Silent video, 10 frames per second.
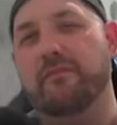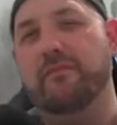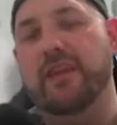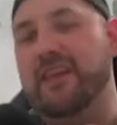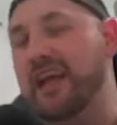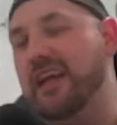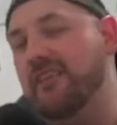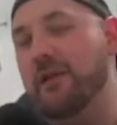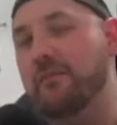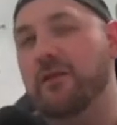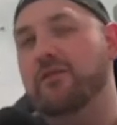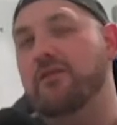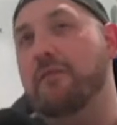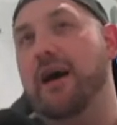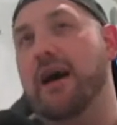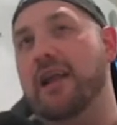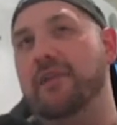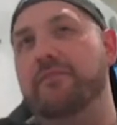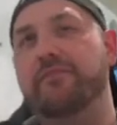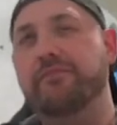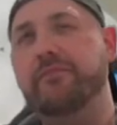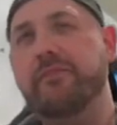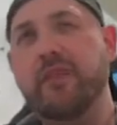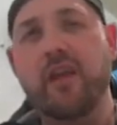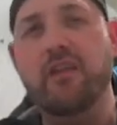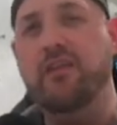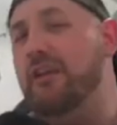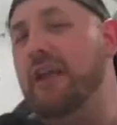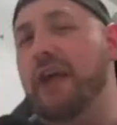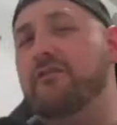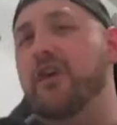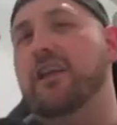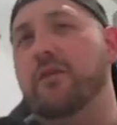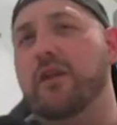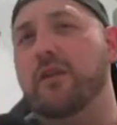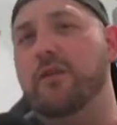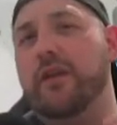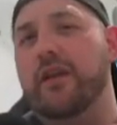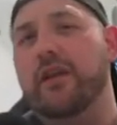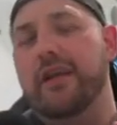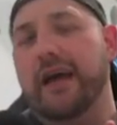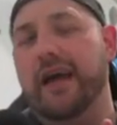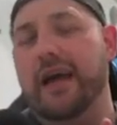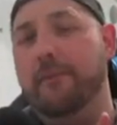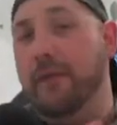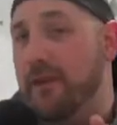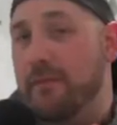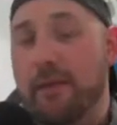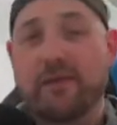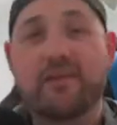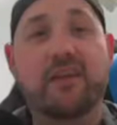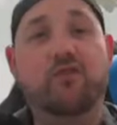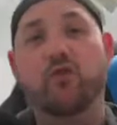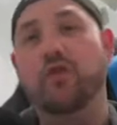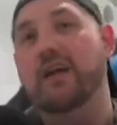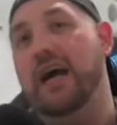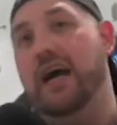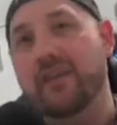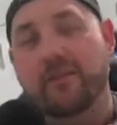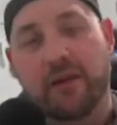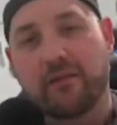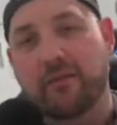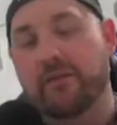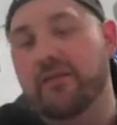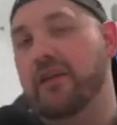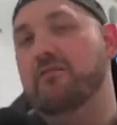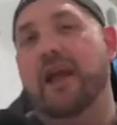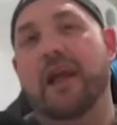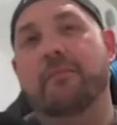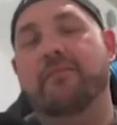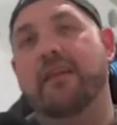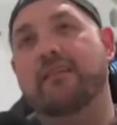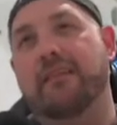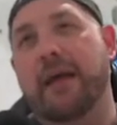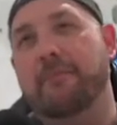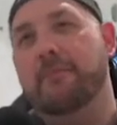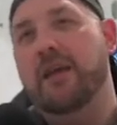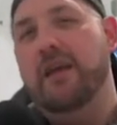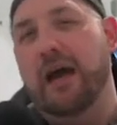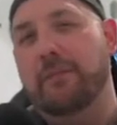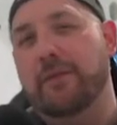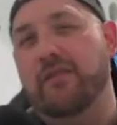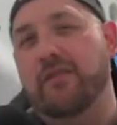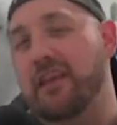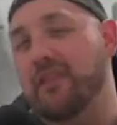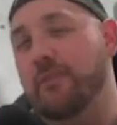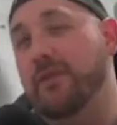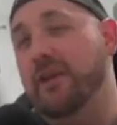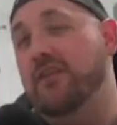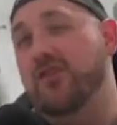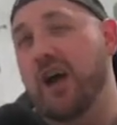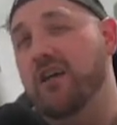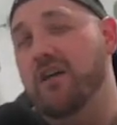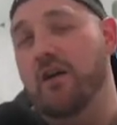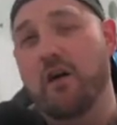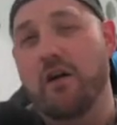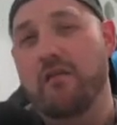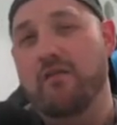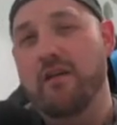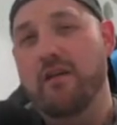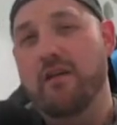the deck is kind of built around party. So I have tried to include uh, party members that draw cards, party members that ramp, things like that, uh, because that is a big chunk of